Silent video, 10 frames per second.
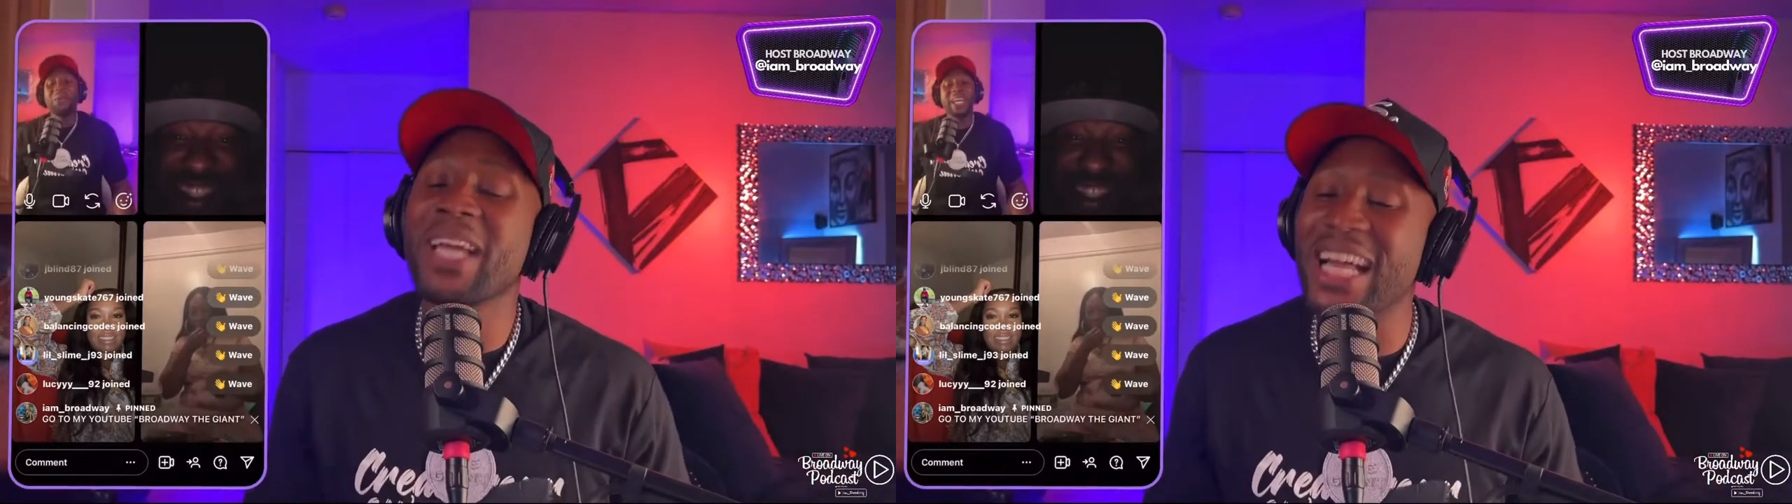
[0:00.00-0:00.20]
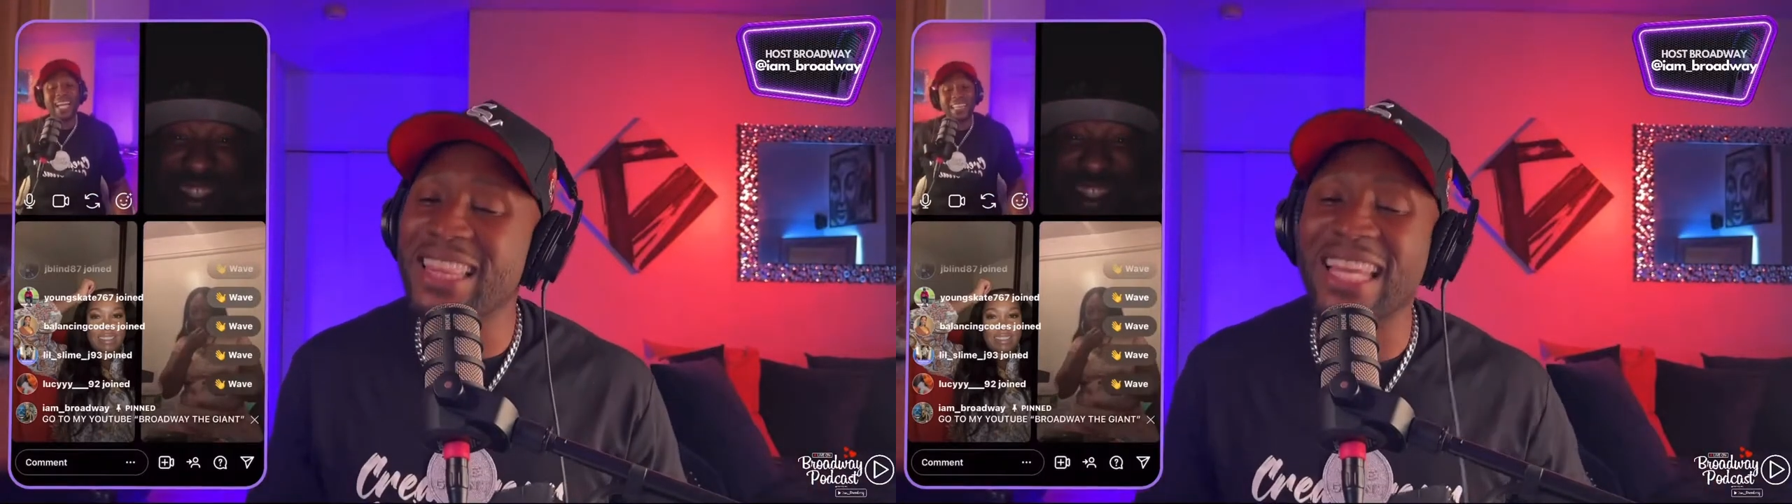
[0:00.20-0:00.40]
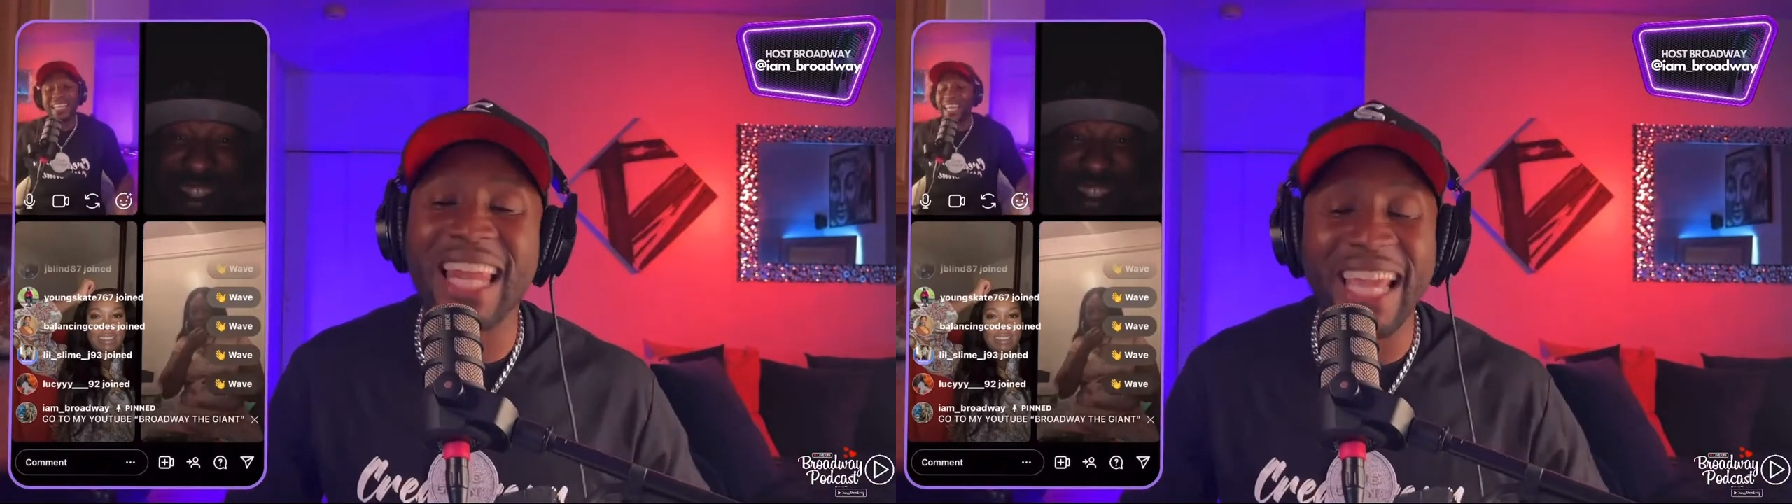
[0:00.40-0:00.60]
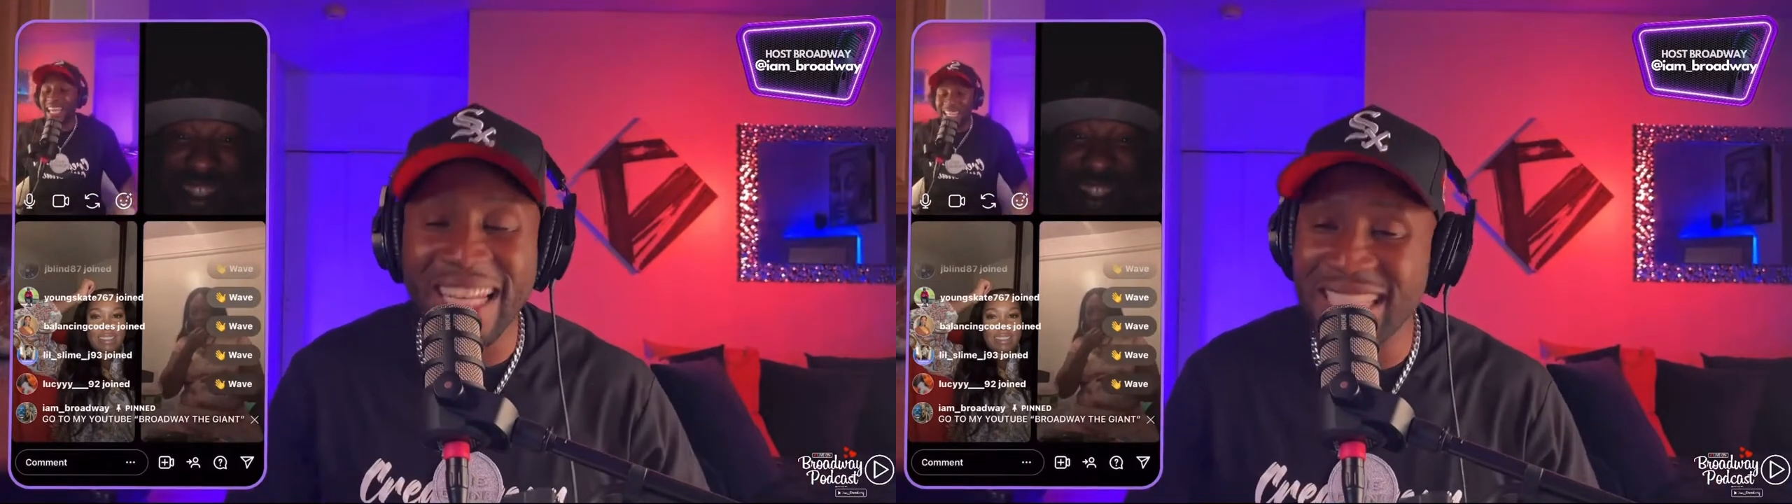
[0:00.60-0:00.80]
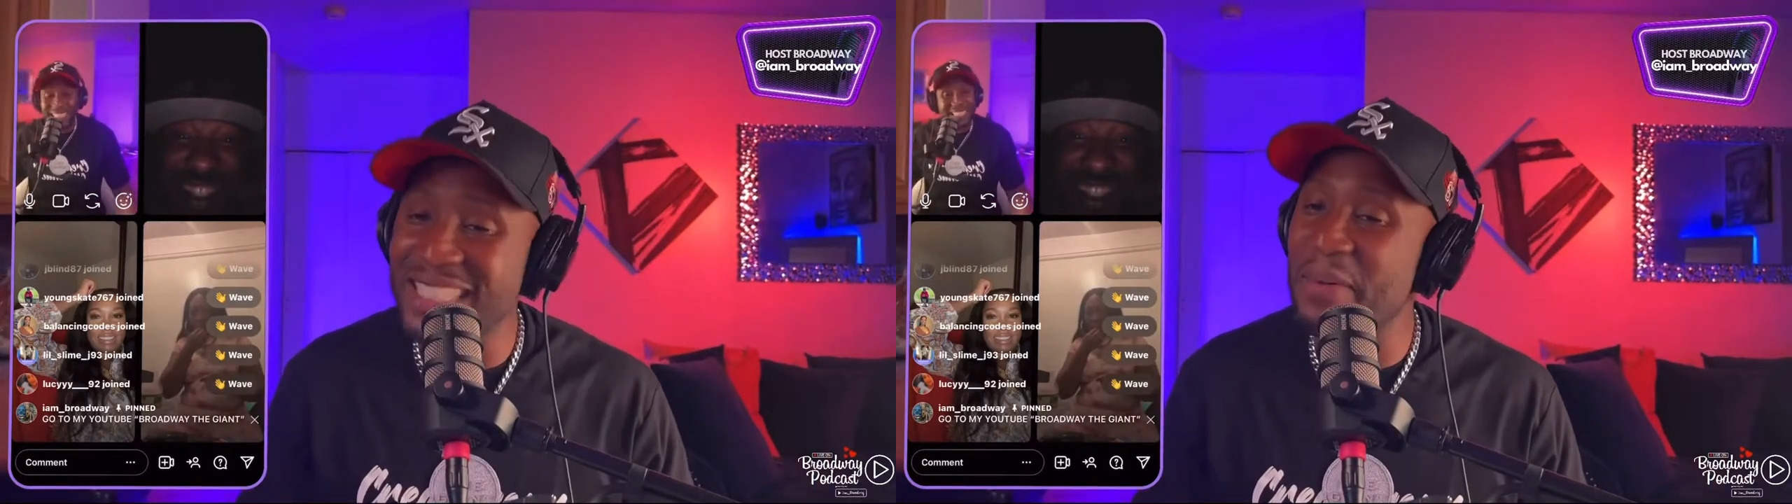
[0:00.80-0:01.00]
got the
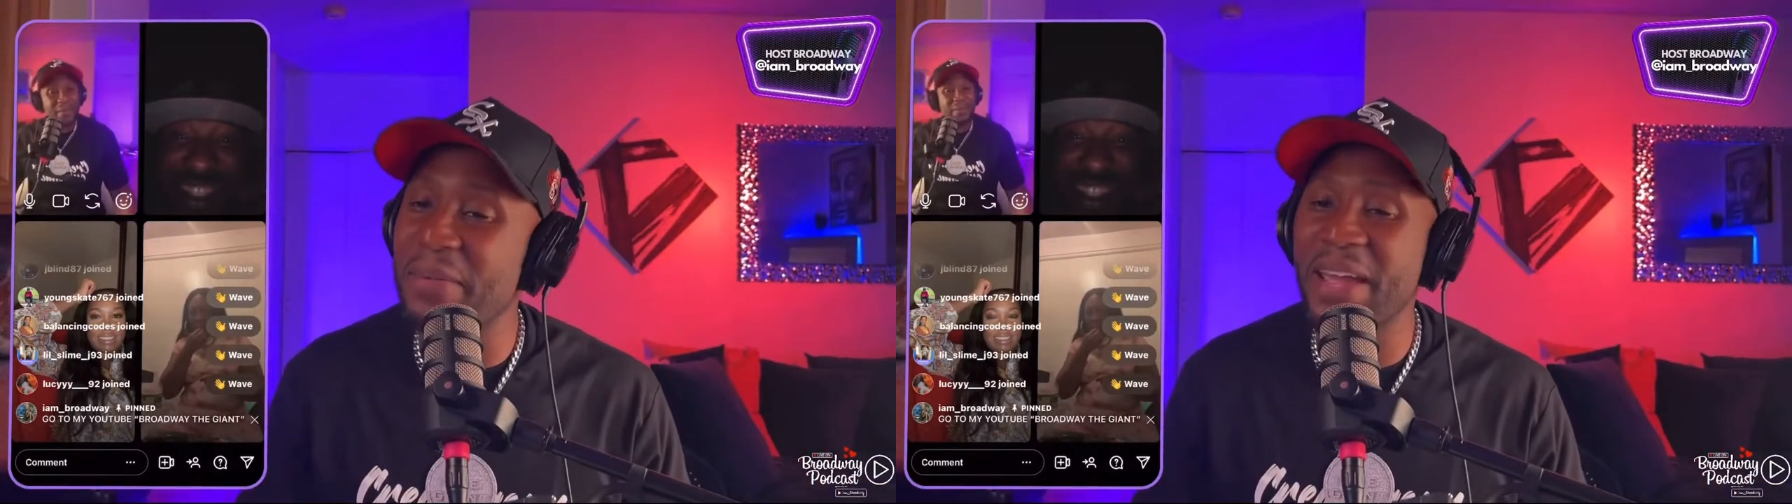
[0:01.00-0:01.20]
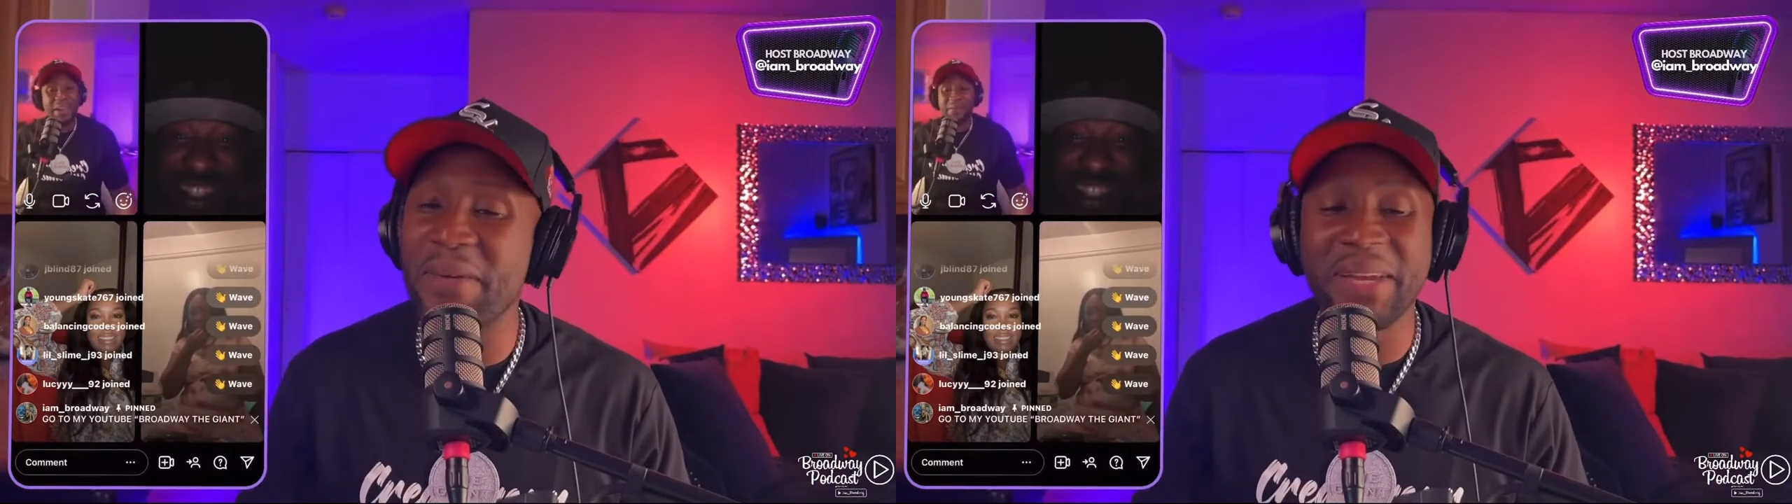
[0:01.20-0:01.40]
ladies up here.